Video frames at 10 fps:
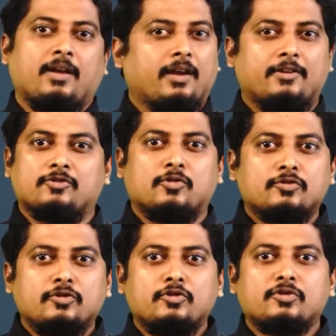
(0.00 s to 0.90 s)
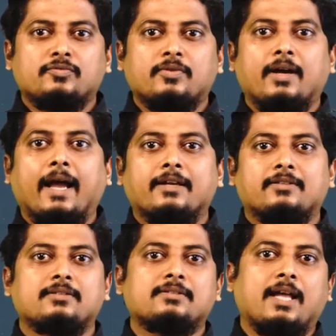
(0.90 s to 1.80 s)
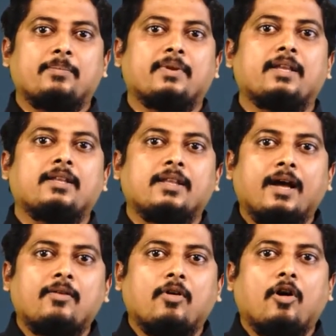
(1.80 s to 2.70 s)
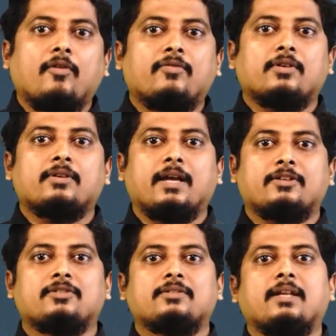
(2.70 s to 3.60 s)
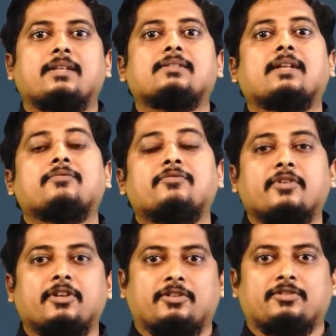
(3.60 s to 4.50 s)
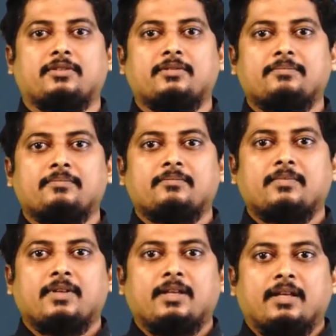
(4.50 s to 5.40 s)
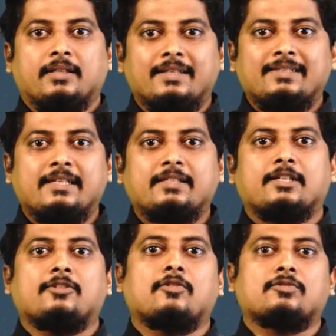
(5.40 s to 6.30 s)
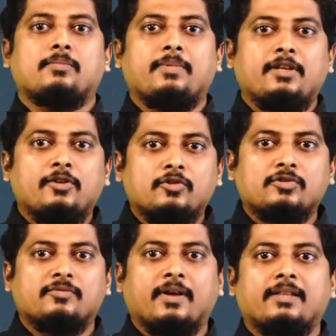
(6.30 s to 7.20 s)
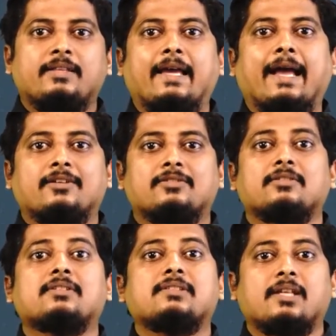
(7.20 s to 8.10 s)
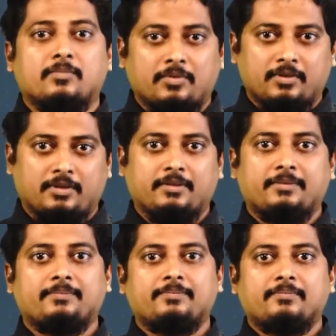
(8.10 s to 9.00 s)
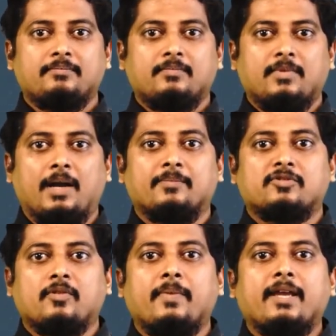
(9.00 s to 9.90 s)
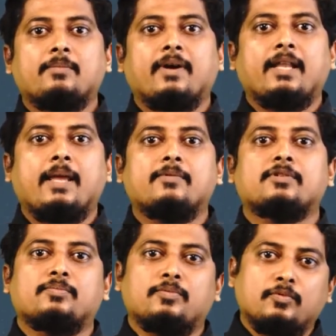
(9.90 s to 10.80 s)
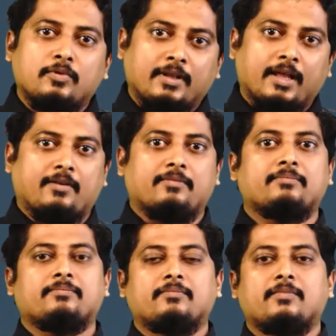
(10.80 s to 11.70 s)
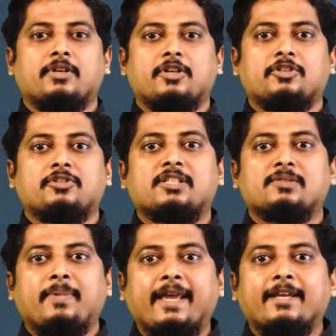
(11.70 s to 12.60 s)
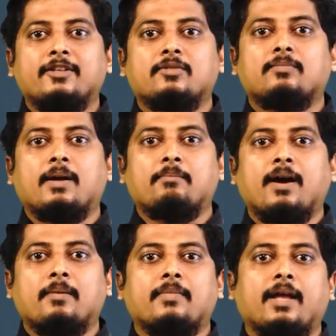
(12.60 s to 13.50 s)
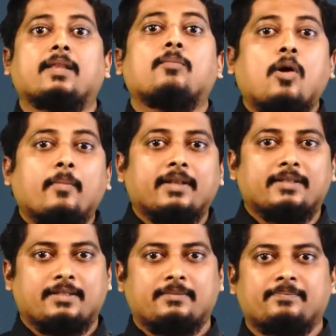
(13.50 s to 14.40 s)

It is also used for actions happening now or for an action that is unfinished. This tense can also be used when the action is temporary. I'm swimming in my neighbor's pool now. She is speaking to my mom at the moment.